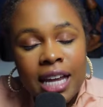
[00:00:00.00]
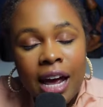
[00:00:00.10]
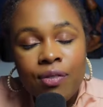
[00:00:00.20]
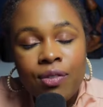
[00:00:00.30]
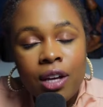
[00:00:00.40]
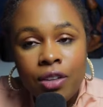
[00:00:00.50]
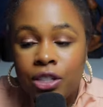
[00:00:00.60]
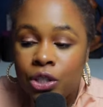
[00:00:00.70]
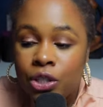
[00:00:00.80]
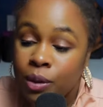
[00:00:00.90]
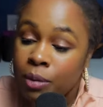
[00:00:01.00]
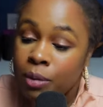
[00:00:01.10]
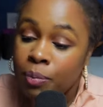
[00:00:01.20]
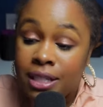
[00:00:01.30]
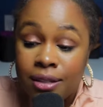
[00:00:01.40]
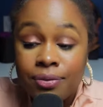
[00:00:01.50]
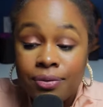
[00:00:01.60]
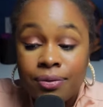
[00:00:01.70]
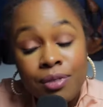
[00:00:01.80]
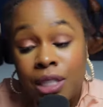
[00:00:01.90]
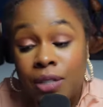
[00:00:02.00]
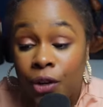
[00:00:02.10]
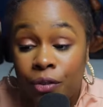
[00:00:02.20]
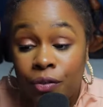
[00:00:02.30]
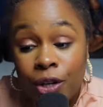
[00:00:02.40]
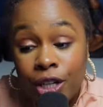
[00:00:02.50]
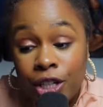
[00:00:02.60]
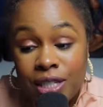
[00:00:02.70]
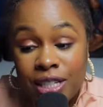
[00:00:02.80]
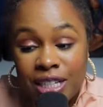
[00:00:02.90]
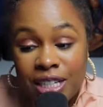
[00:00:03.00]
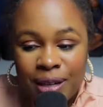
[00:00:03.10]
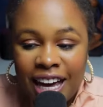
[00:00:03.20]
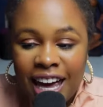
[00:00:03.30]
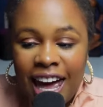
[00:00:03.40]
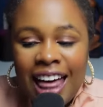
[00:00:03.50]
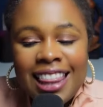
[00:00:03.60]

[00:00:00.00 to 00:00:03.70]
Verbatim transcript: that have nothing to do with the plaintiff. It's very, very interesting to me.